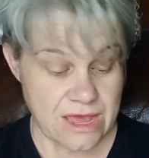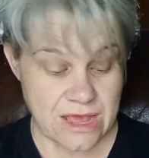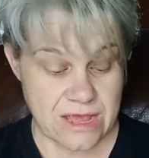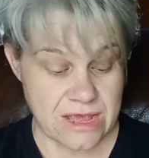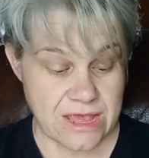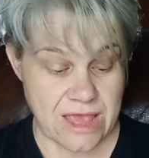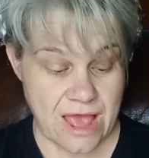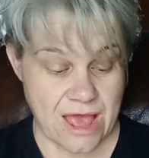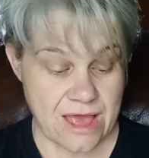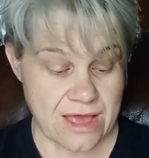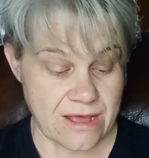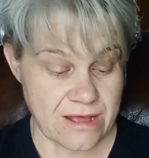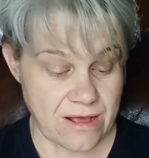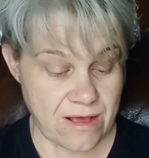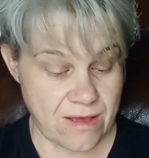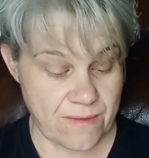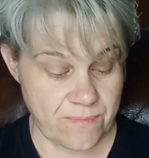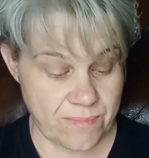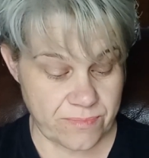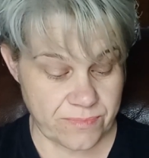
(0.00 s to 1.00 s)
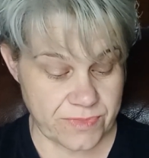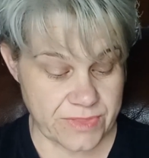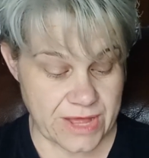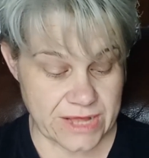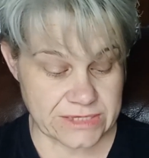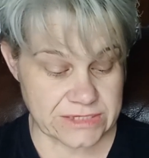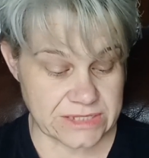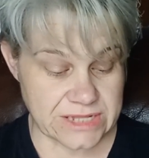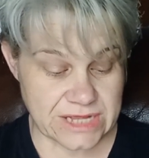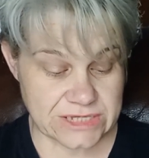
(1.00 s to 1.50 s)
yeah,
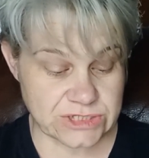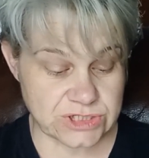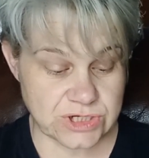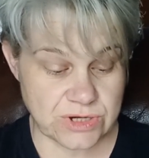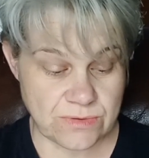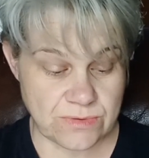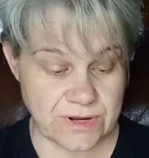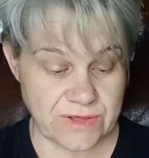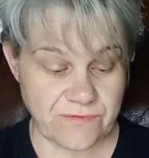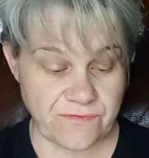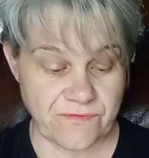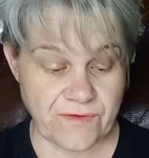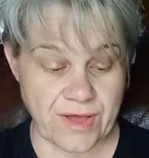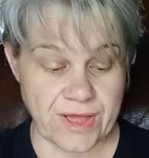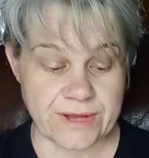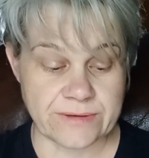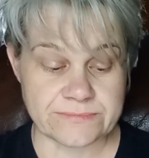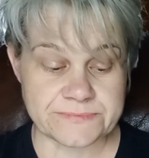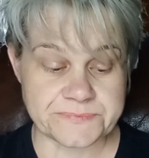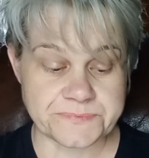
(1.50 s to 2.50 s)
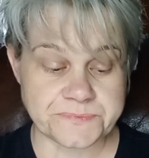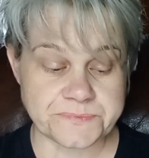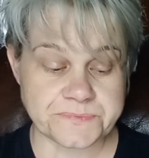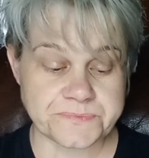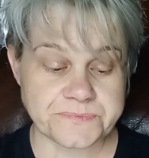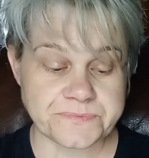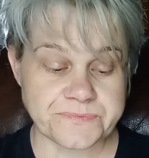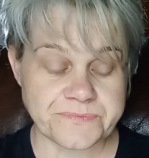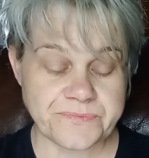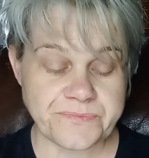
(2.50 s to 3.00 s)
that's totally fine.
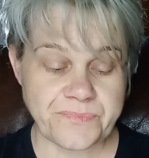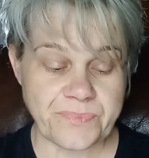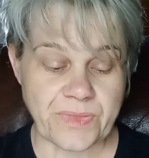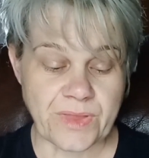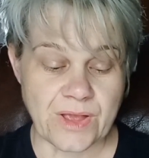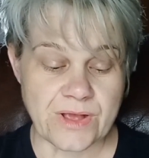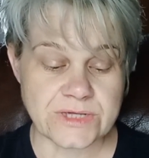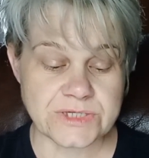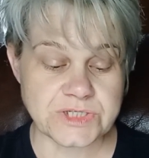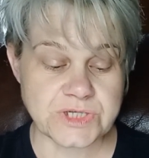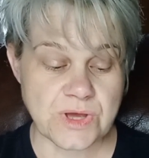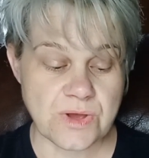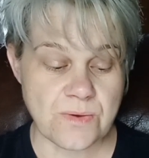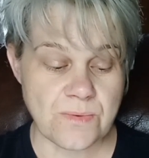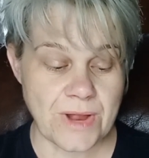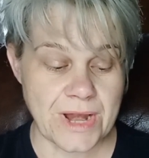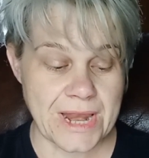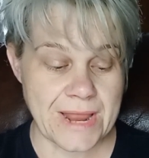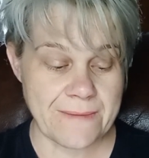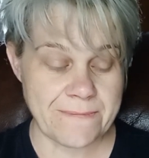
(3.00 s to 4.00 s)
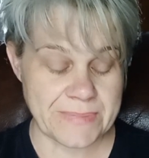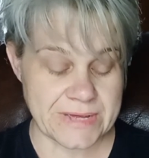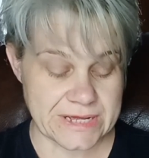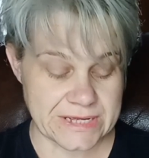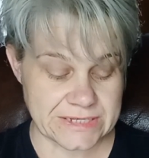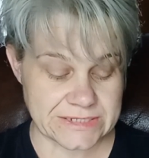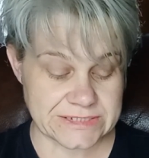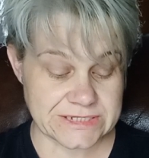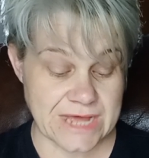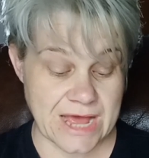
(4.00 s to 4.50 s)
So let
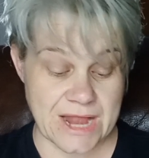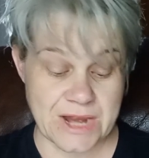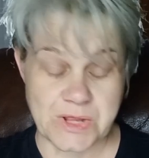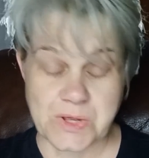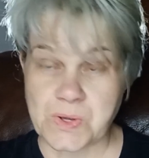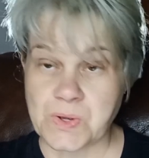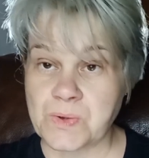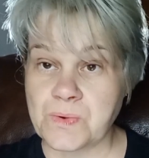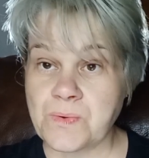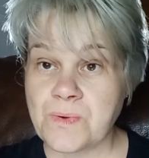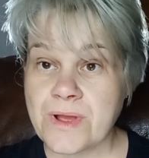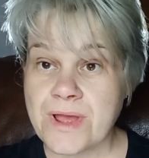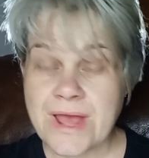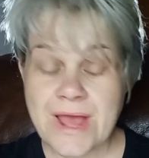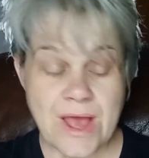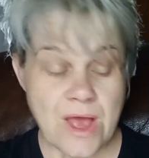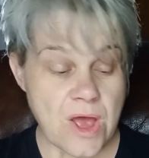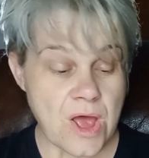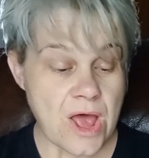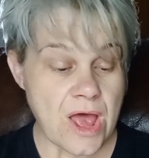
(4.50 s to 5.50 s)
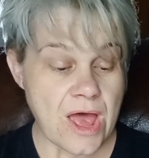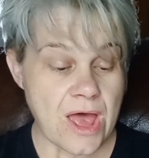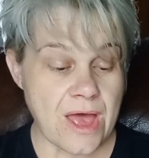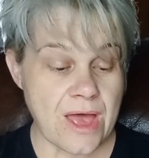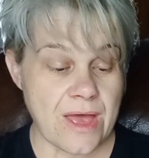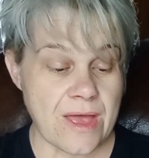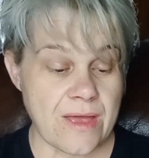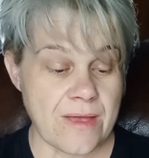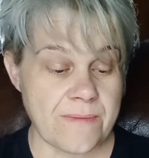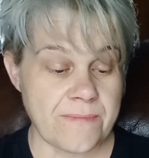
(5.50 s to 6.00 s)
me tell you. So
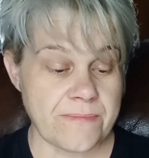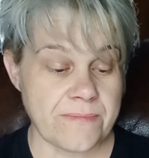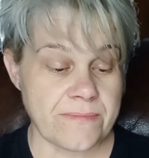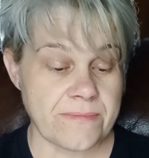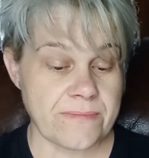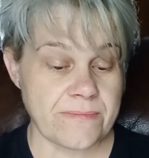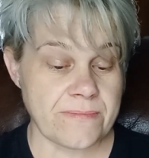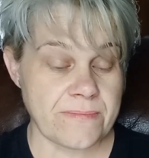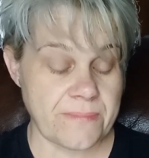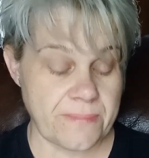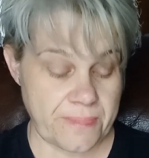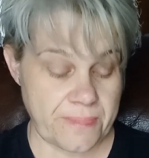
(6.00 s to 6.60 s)
I'm